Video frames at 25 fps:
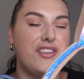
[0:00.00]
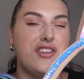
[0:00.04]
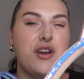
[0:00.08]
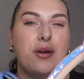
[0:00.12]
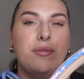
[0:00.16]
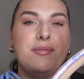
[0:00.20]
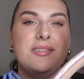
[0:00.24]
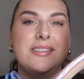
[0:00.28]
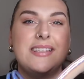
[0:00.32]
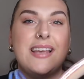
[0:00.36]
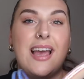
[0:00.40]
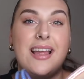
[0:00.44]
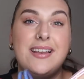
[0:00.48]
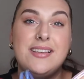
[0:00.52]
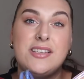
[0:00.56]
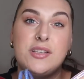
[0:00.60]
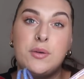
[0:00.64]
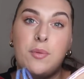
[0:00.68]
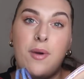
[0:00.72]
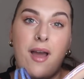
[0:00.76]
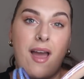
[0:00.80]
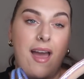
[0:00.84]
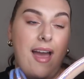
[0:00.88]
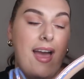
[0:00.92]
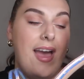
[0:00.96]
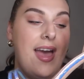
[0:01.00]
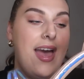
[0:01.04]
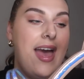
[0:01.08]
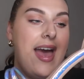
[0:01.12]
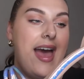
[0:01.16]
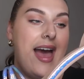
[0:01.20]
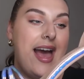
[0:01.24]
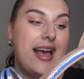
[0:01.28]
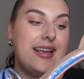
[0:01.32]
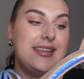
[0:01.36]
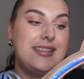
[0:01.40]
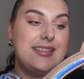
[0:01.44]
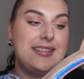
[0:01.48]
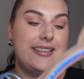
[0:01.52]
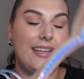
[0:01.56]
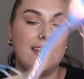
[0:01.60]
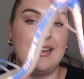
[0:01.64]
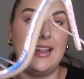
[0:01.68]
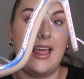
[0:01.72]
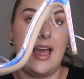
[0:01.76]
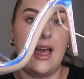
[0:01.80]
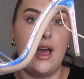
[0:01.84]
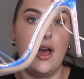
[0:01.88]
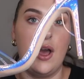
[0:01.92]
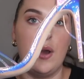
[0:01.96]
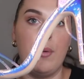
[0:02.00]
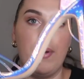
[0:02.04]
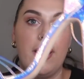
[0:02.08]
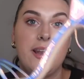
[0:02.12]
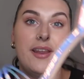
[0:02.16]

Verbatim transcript: don't tend to wear a stiletto,